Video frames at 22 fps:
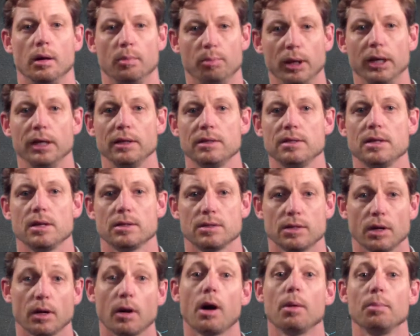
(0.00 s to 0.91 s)
Ability
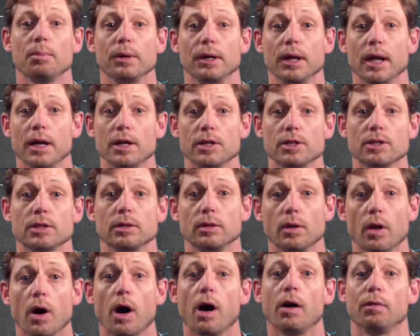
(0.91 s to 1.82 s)
is a
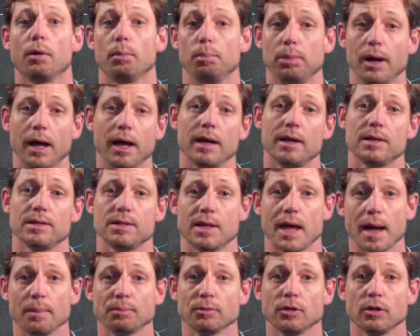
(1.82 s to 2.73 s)
combination of a
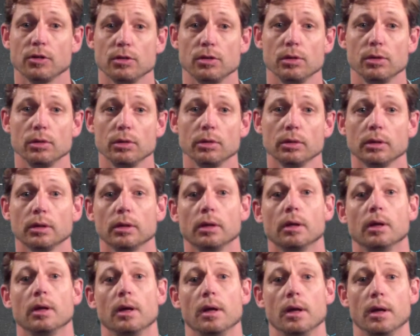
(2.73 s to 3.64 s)
player's aptitude,
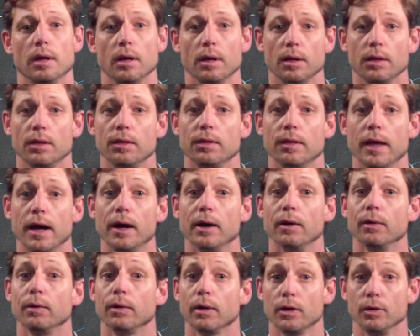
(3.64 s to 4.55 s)

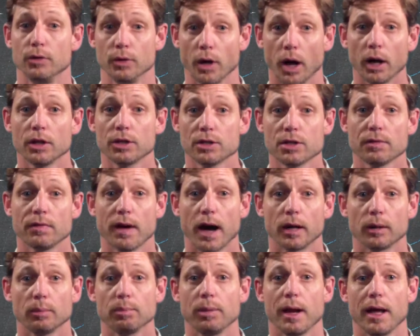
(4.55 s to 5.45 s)
their knowledge of
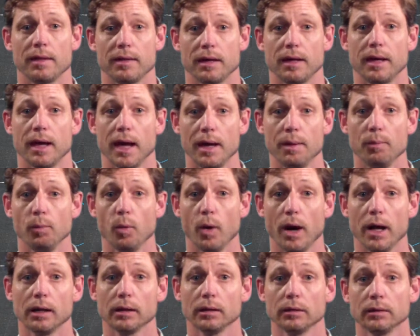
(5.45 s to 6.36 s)
how to play the game
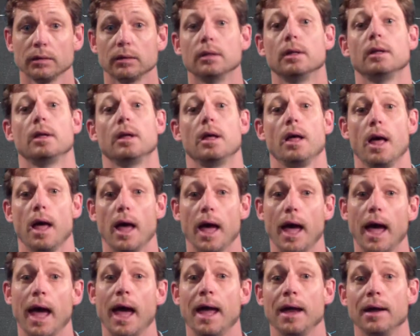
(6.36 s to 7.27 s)
well,
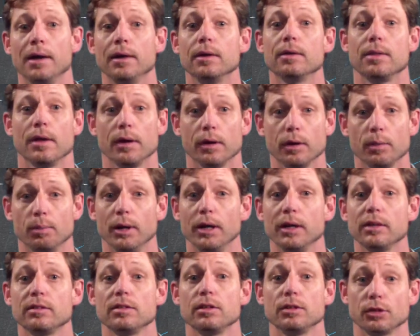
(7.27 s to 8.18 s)
and their
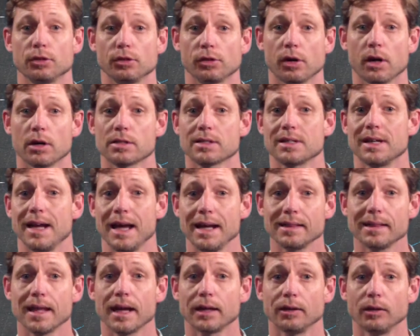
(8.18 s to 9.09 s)
ability to
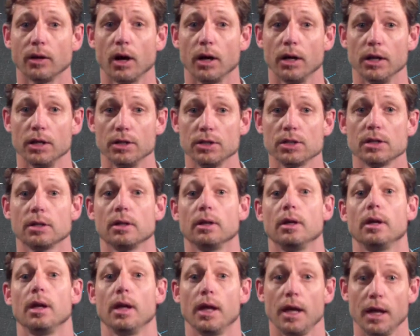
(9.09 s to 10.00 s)
translate that knowledge
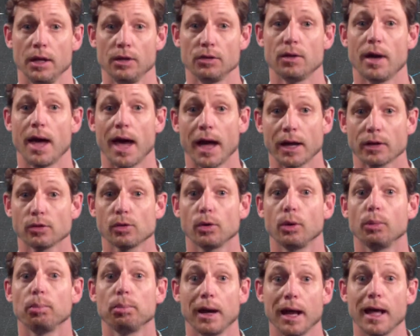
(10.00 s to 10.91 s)
into
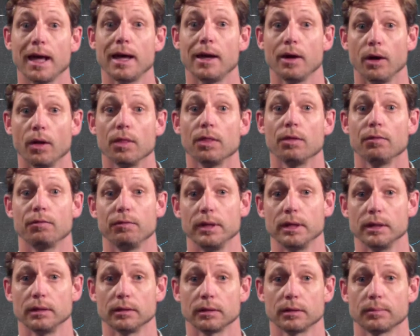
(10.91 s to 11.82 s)
actual play on the
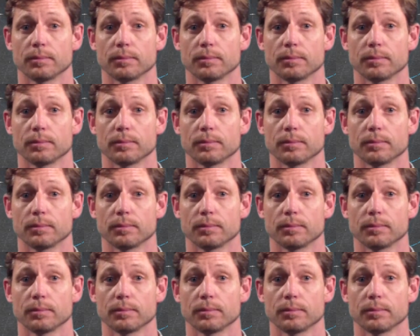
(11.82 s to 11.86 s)
field.